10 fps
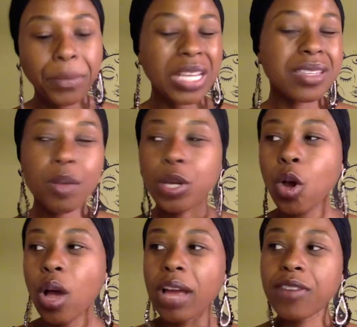is that we
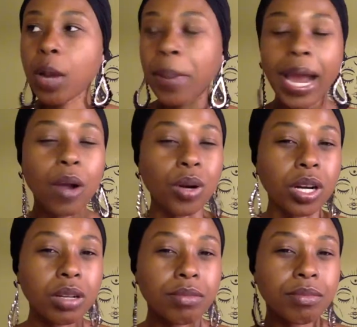all have our power.
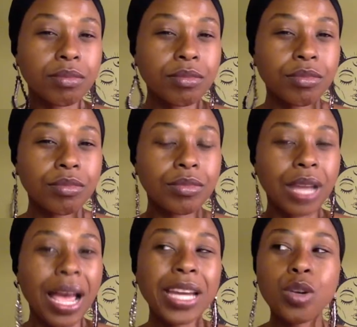
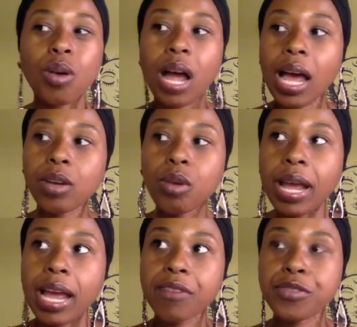I know I don't
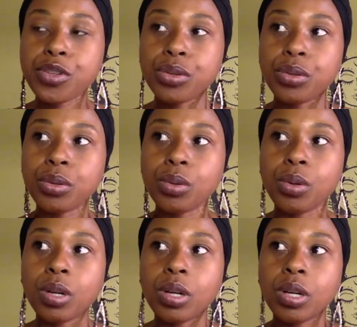have to,
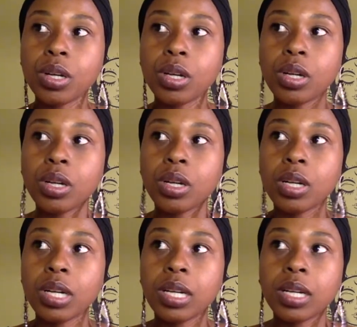
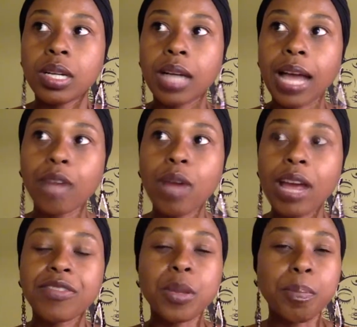I don't have to